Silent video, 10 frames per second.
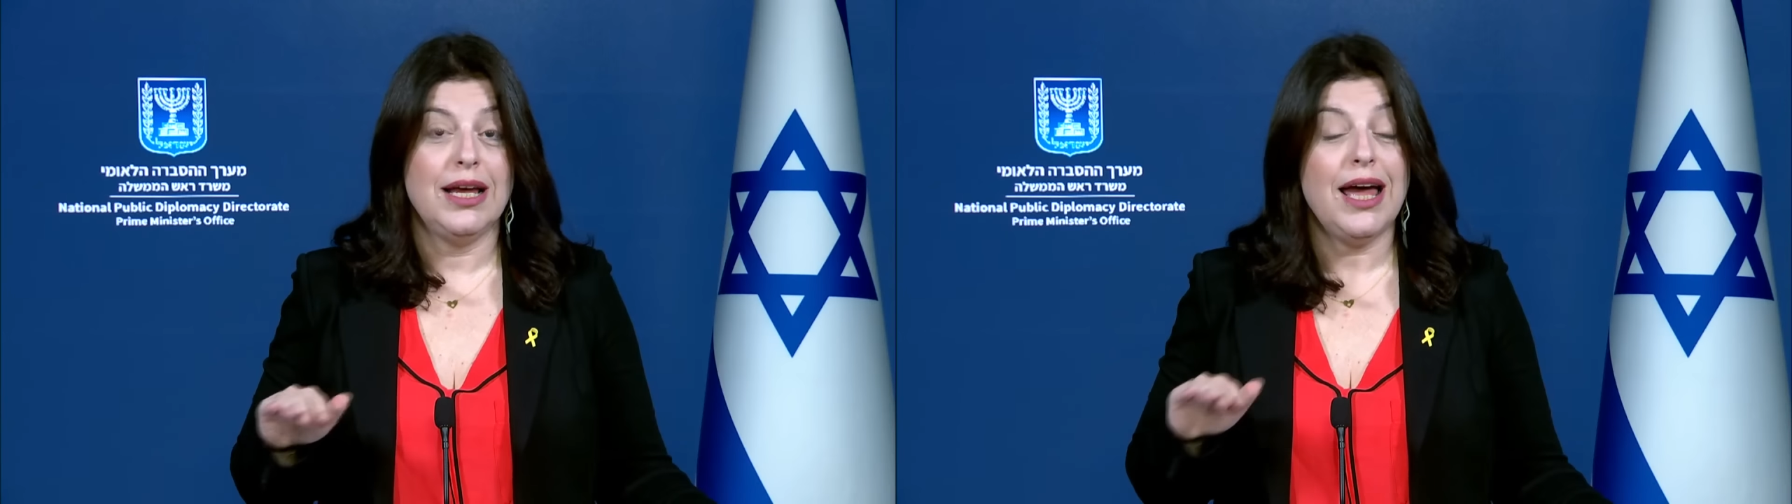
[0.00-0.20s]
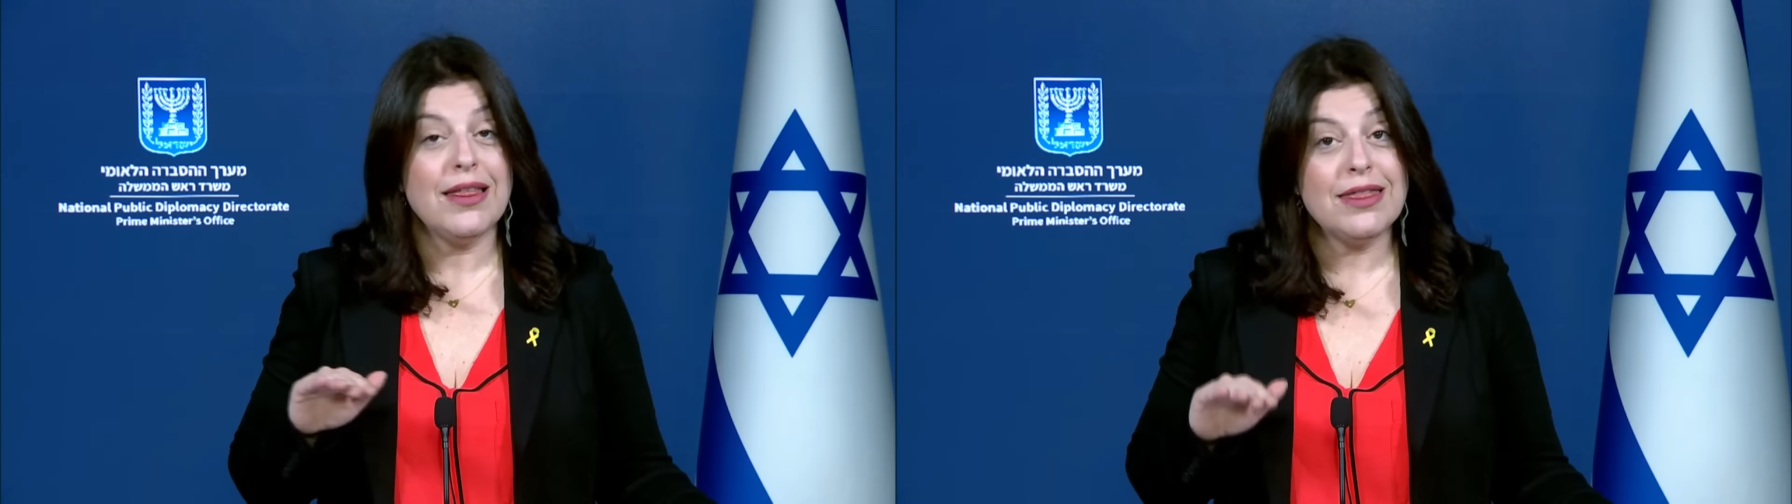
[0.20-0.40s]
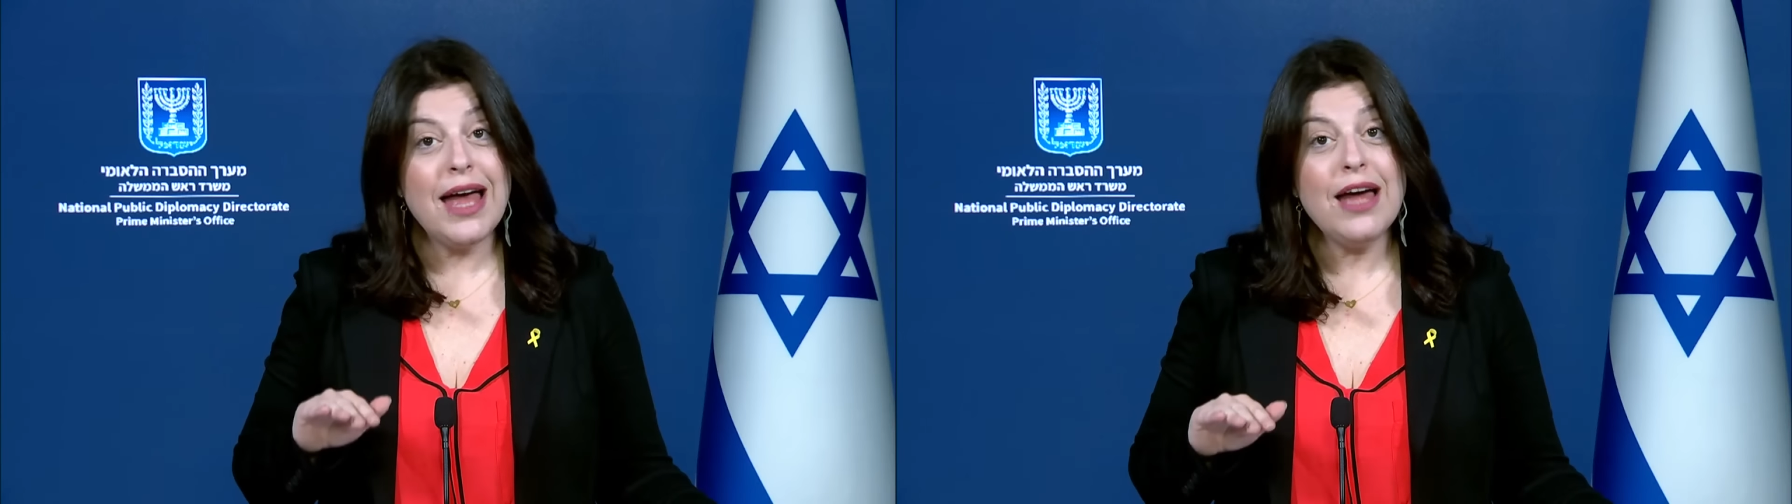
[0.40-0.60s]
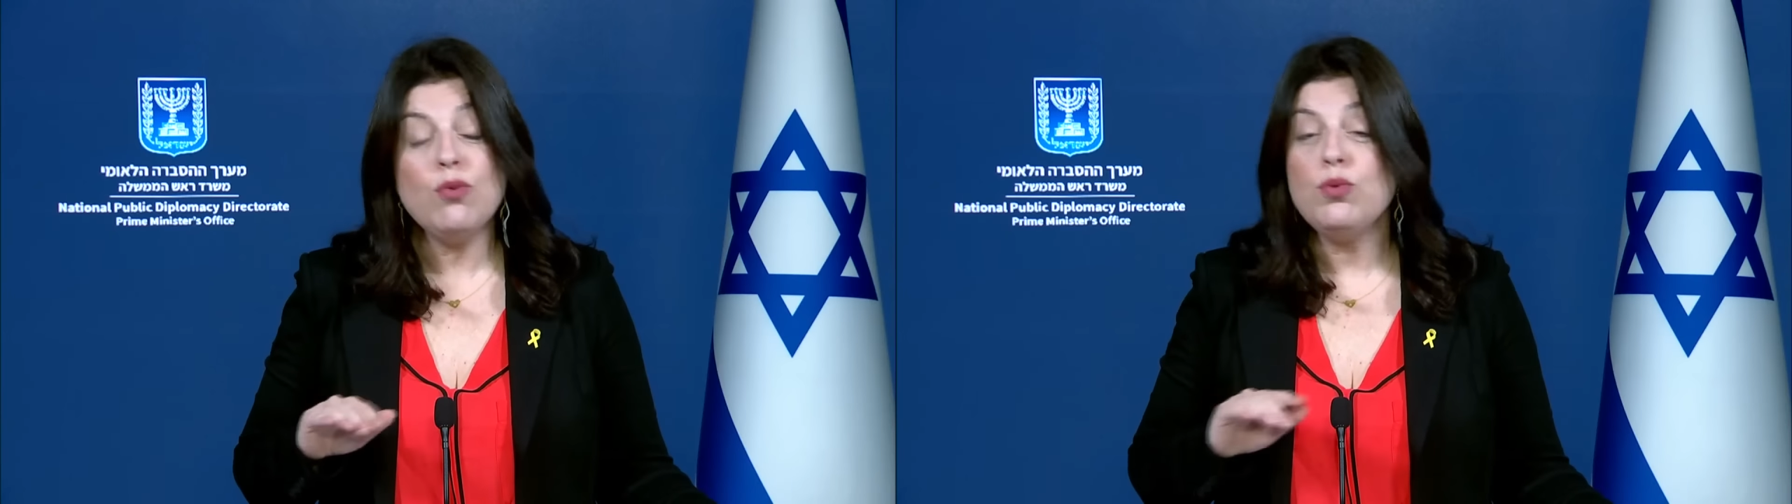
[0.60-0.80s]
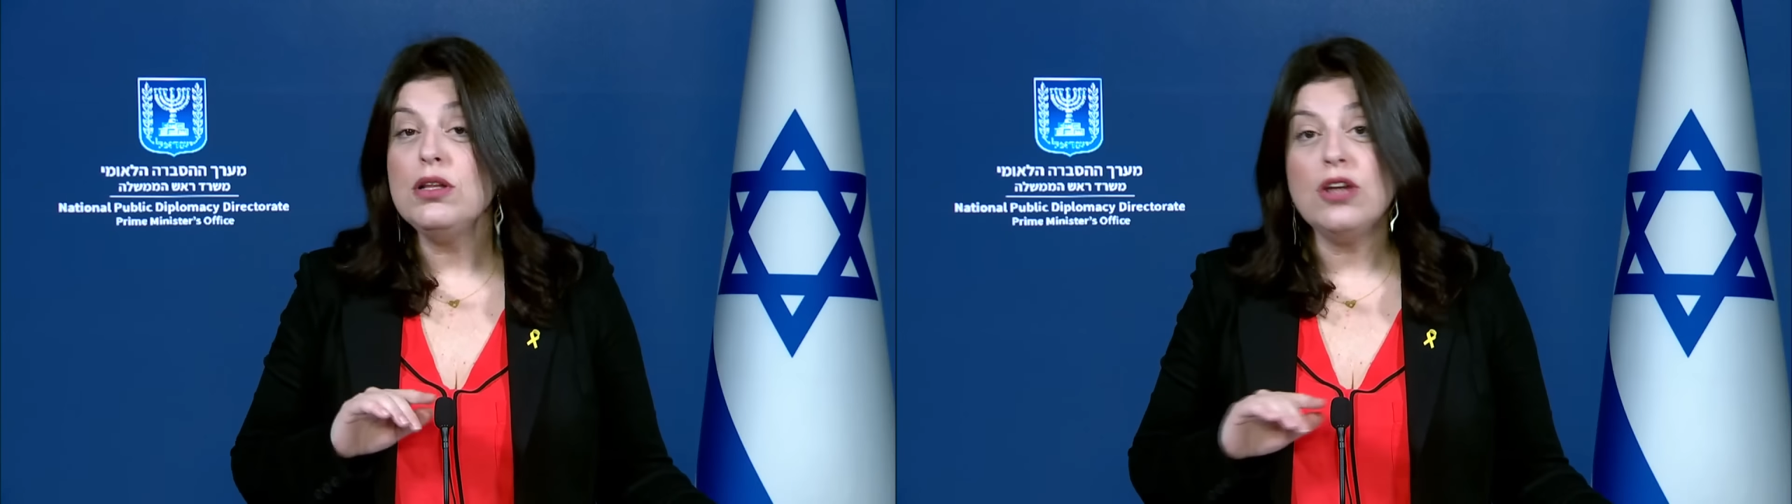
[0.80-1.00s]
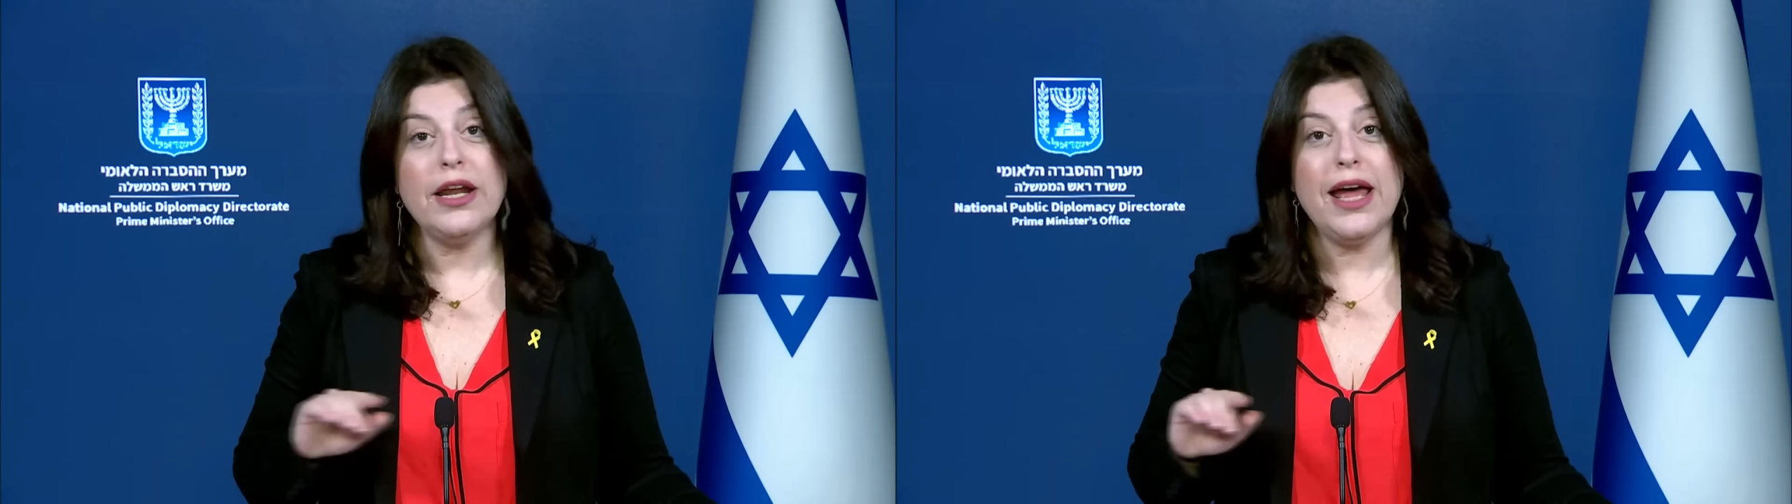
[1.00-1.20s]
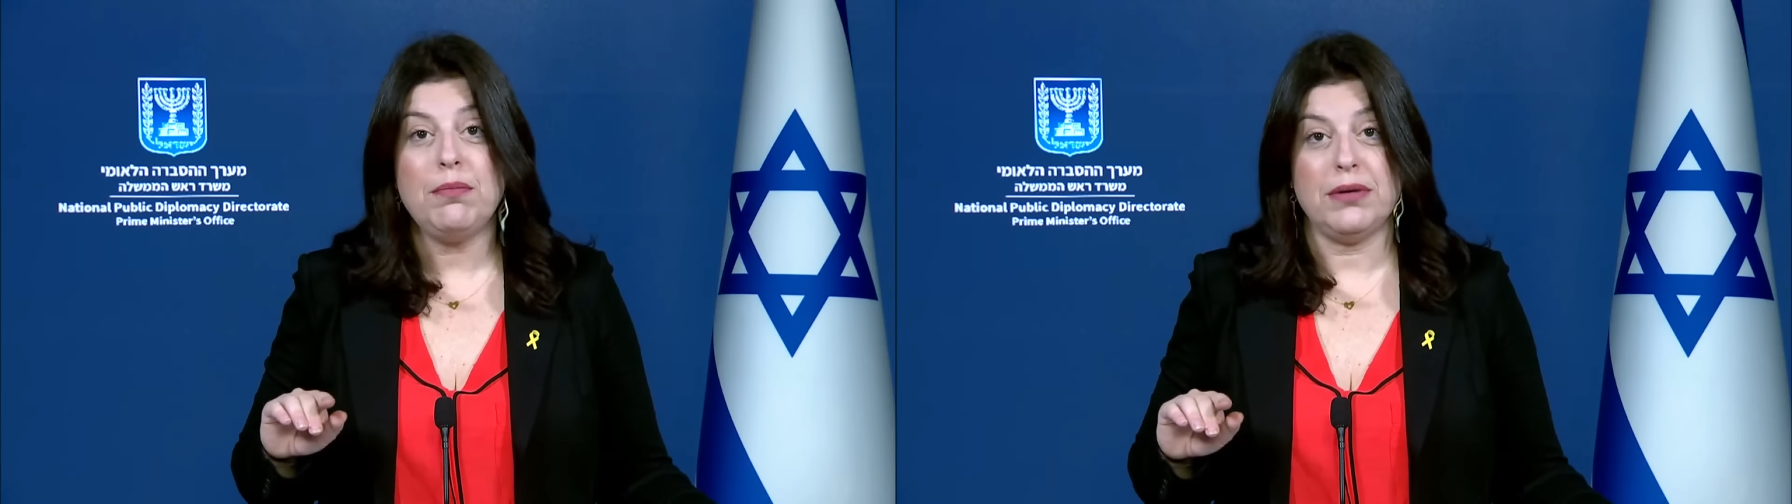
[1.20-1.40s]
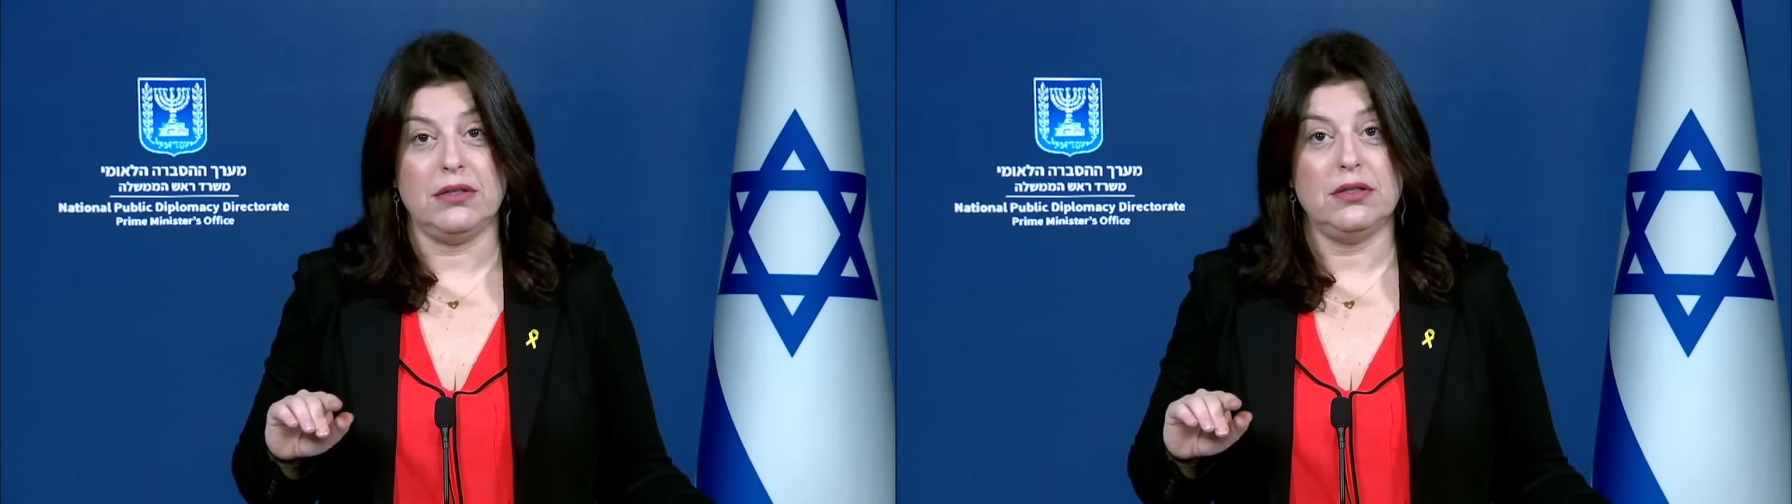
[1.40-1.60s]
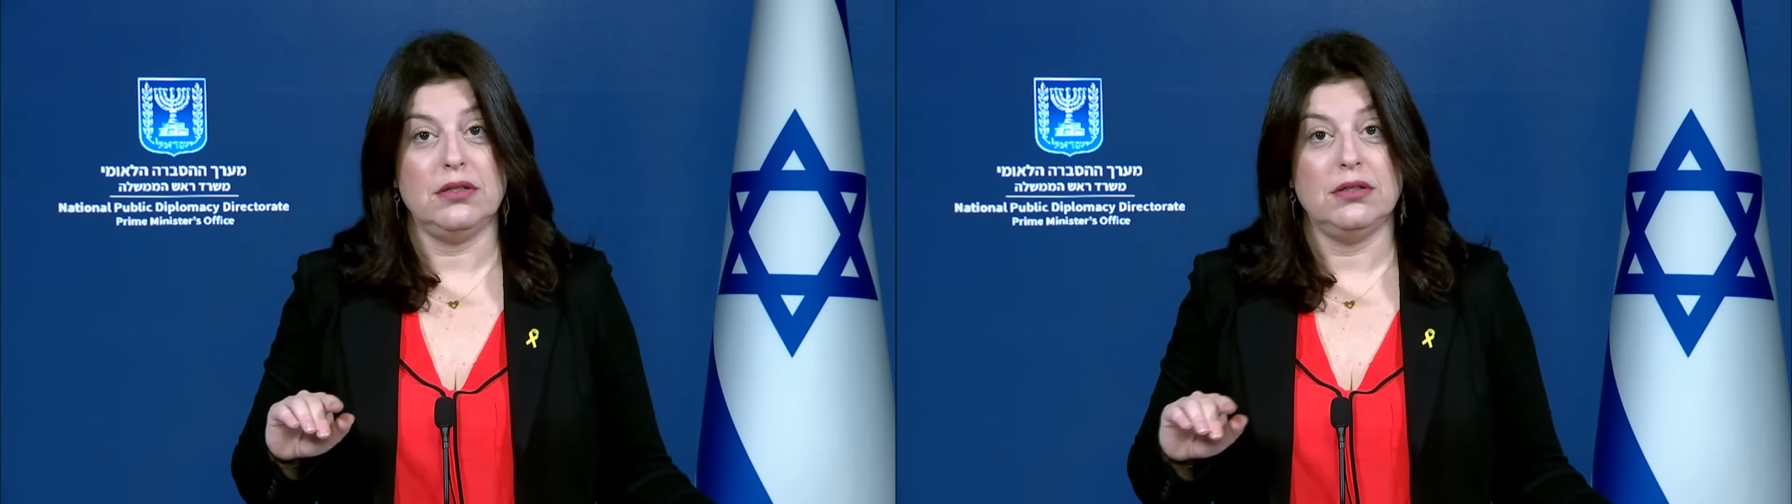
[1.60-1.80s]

And that will not happen.